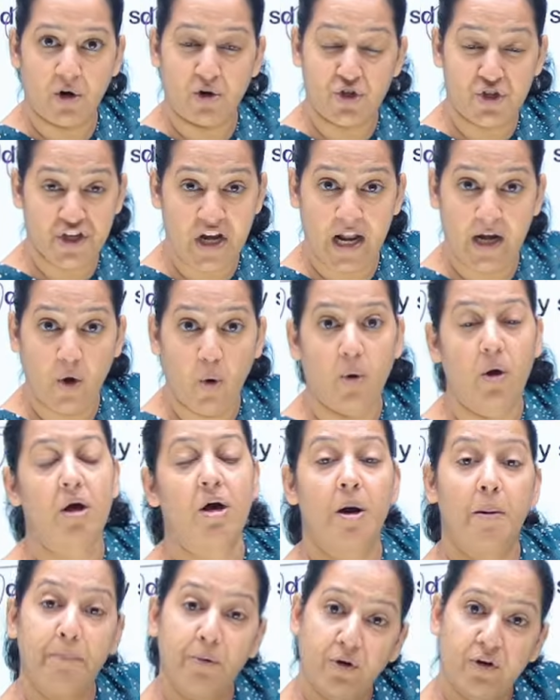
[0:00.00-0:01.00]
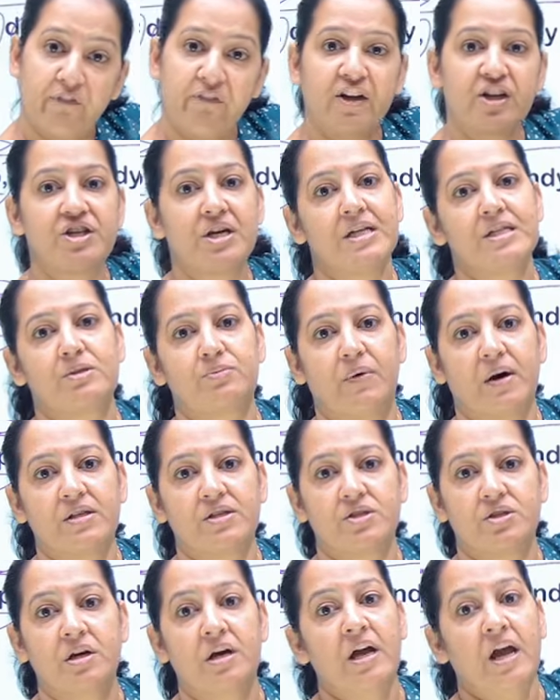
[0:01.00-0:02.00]
or shallow, putrefaction is
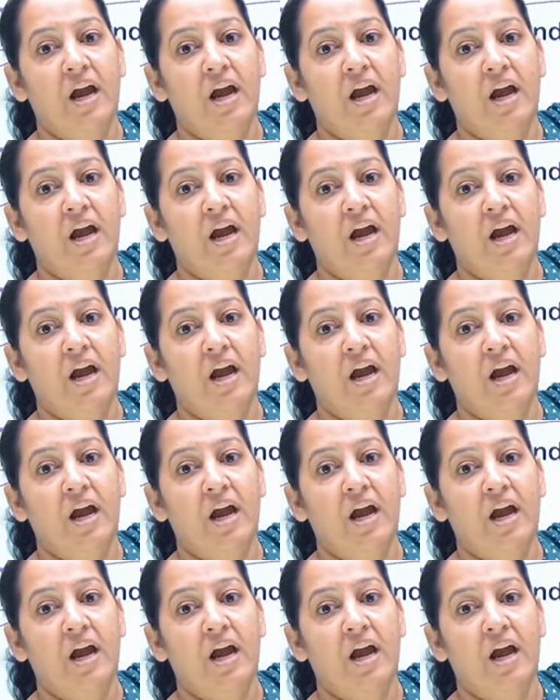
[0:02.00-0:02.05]
fast.